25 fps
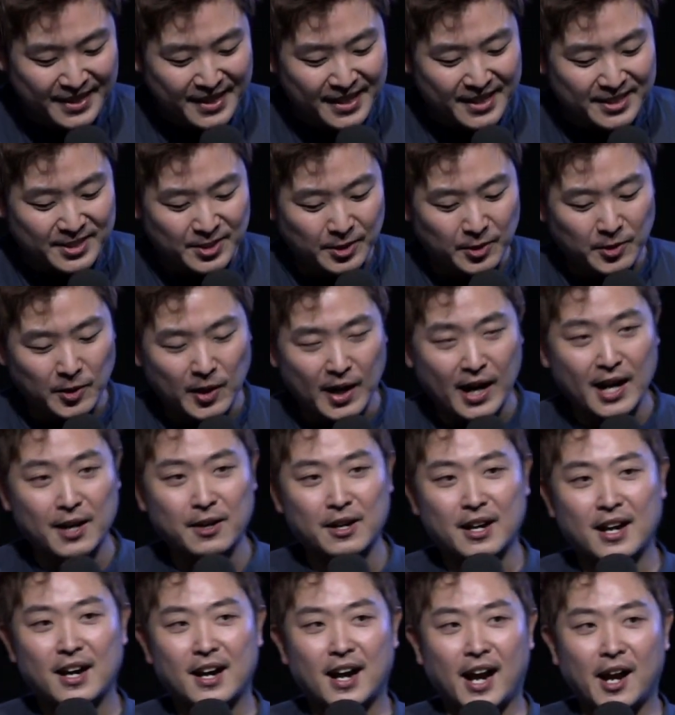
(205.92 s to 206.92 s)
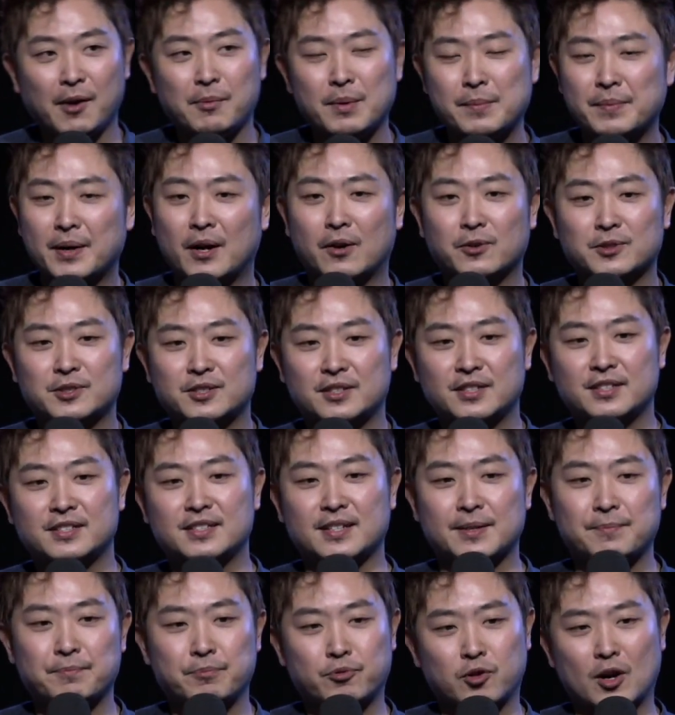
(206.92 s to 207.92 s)
So I remember I was just
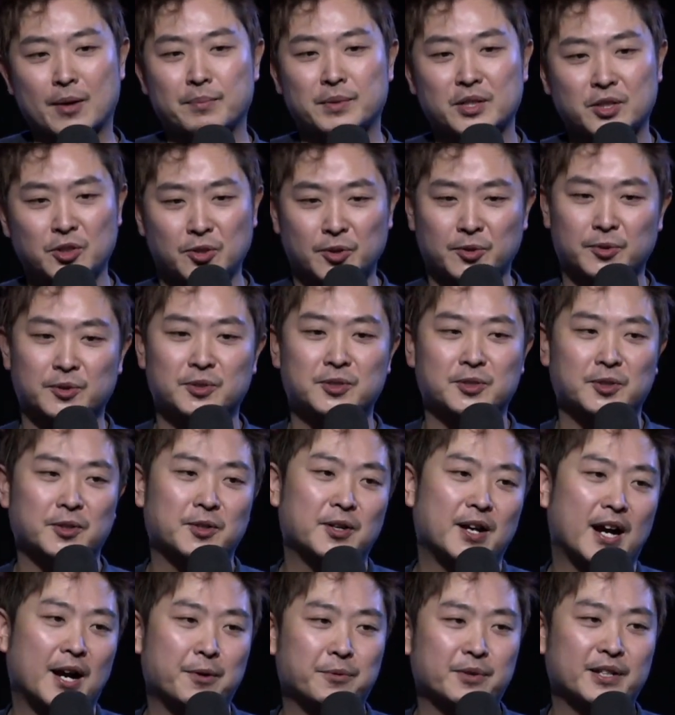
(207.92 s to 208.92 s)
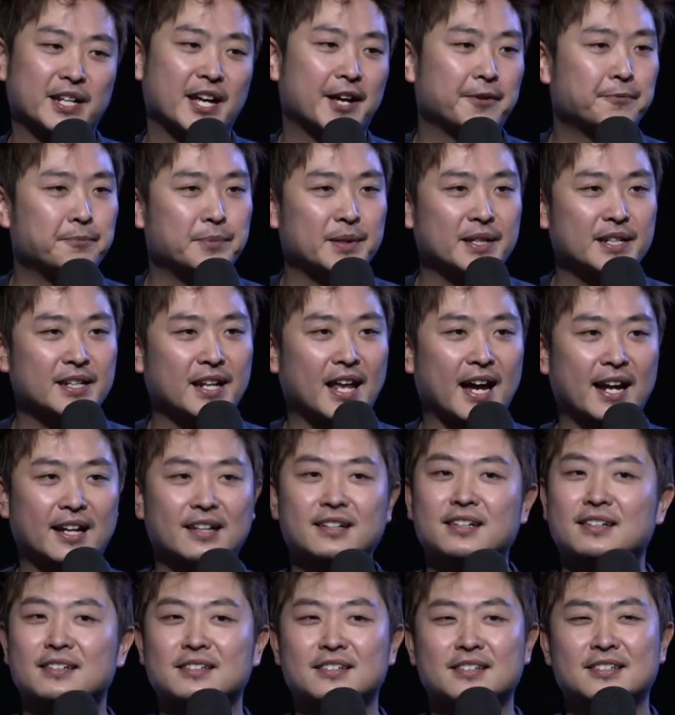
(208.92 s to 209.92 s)
in primary two. So I would have been like
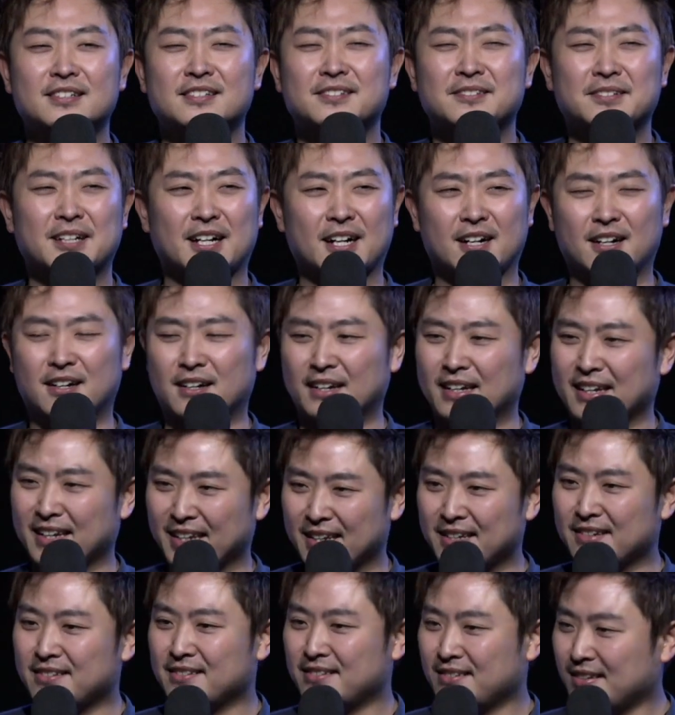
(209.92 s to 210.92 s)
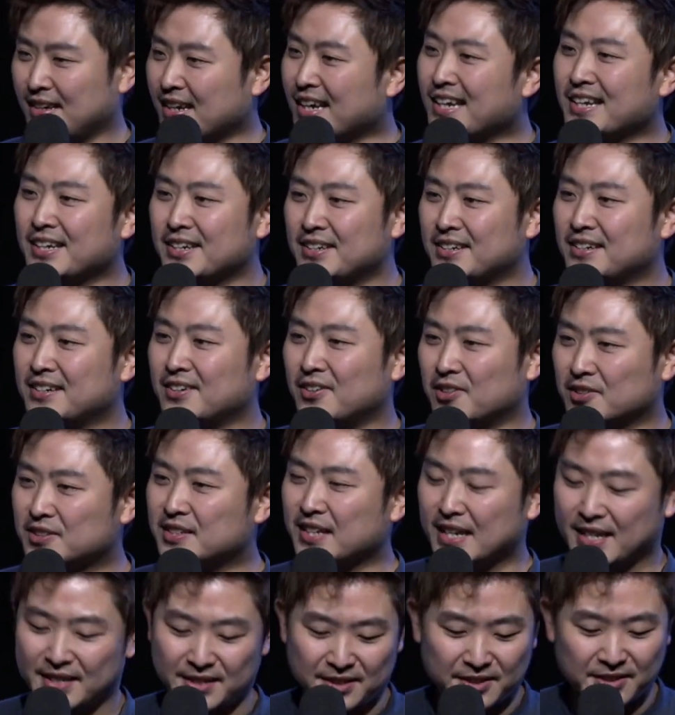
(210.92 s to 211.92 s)
eight or
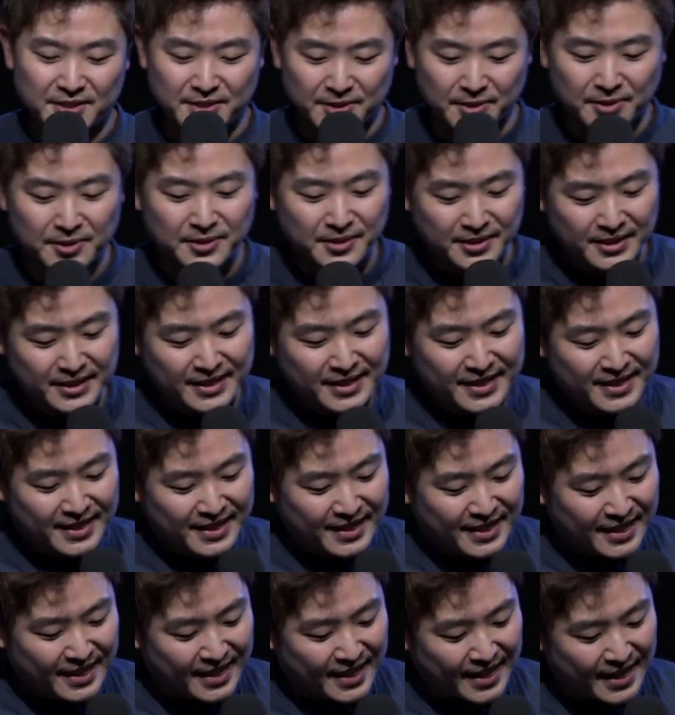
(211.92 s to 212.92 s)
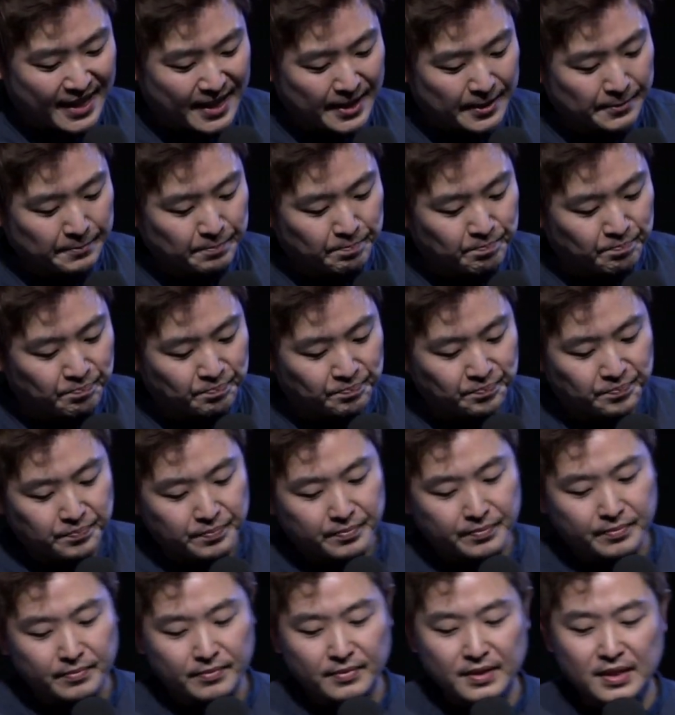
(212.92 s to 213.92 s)
10 years old. And
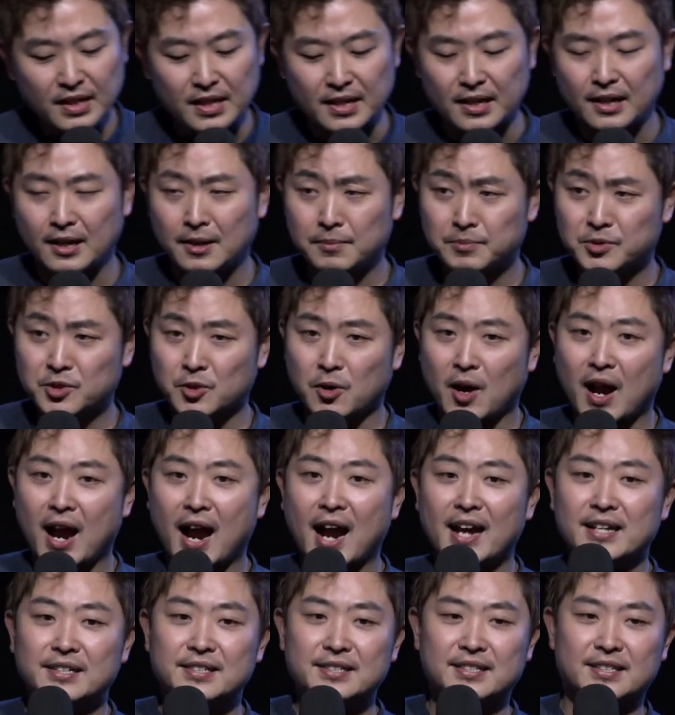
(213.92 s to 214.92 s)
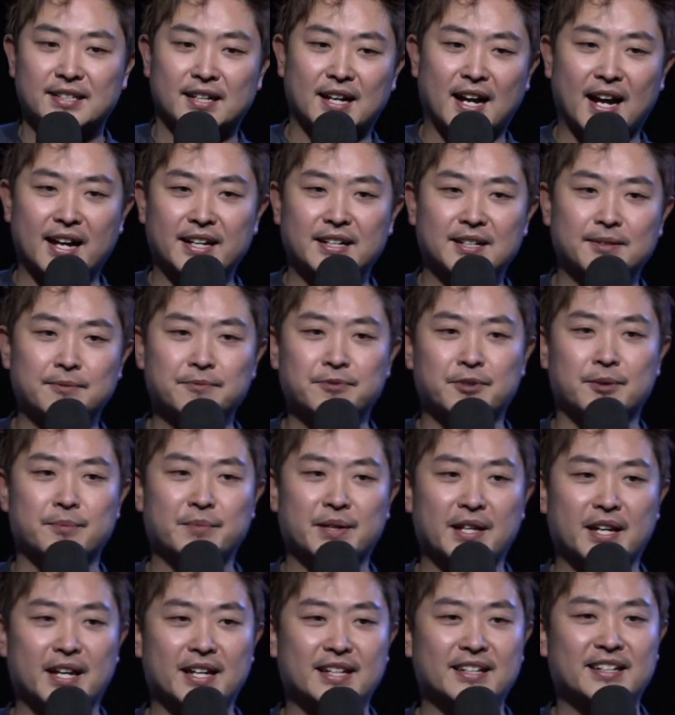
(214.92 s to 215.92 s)
so I come from
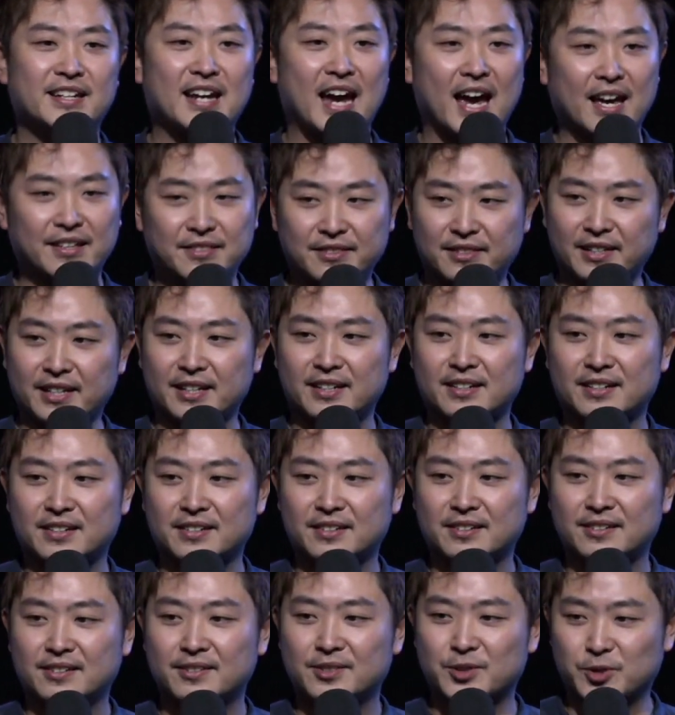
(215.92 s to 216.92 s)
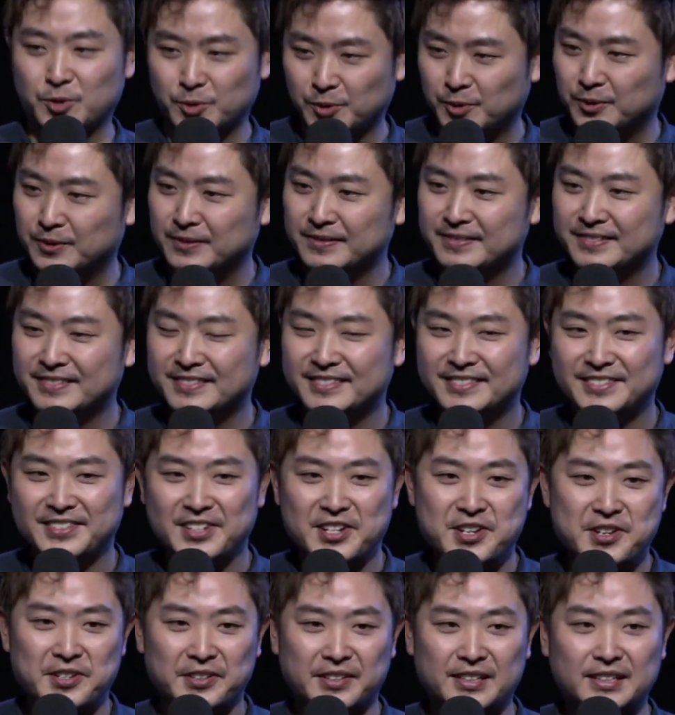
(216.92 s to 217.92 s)
a Catholic school.
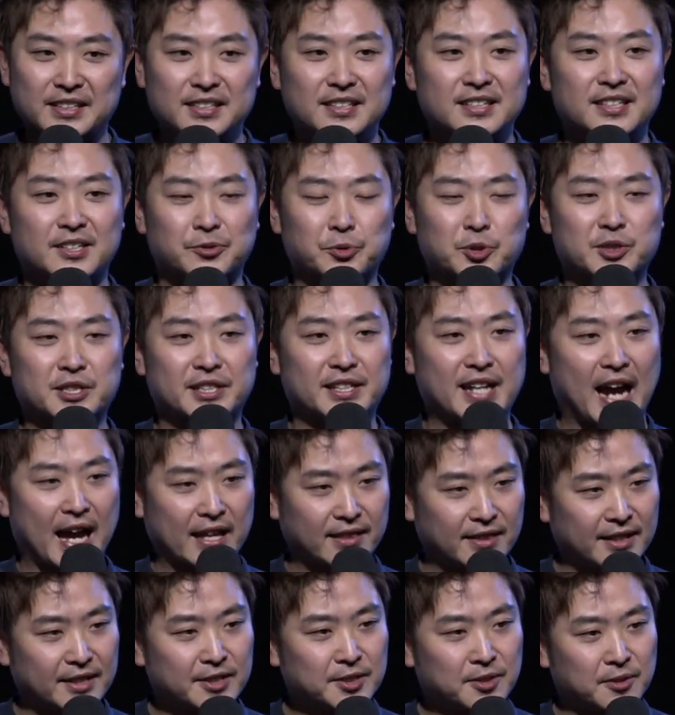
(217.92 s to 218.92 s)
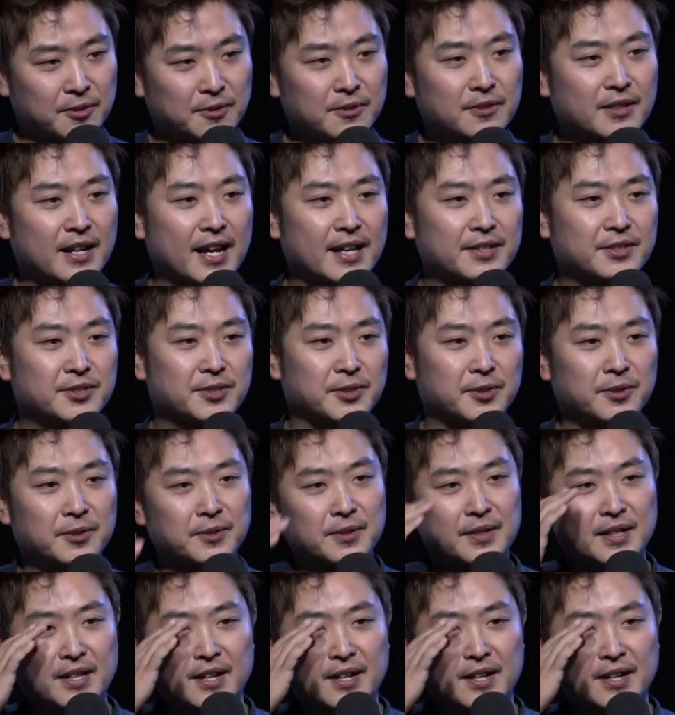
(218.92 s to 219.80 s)
Right? It was a Catholic school, and so